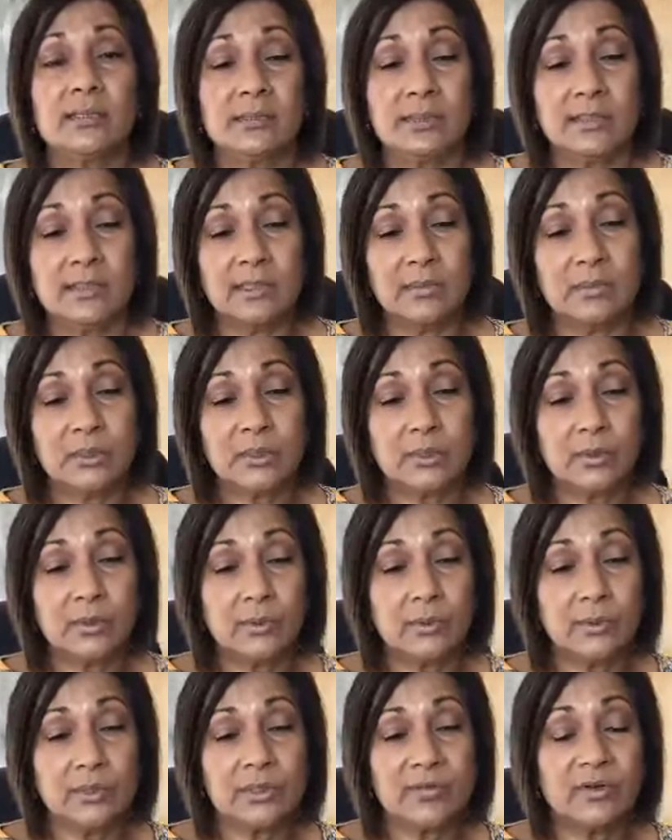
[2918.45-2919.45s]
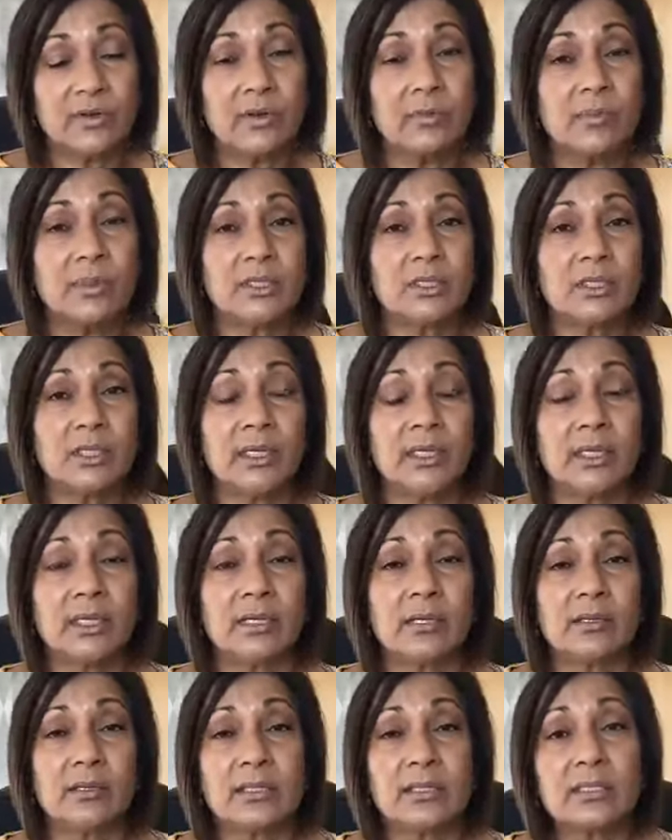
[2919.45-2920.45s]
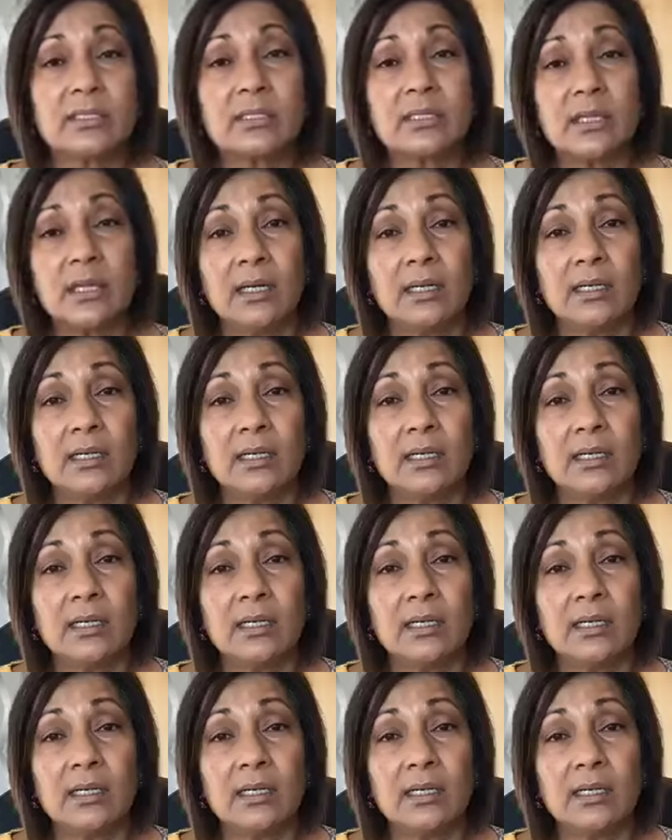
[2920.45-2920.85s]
And I'm sure it was very much like Karen's.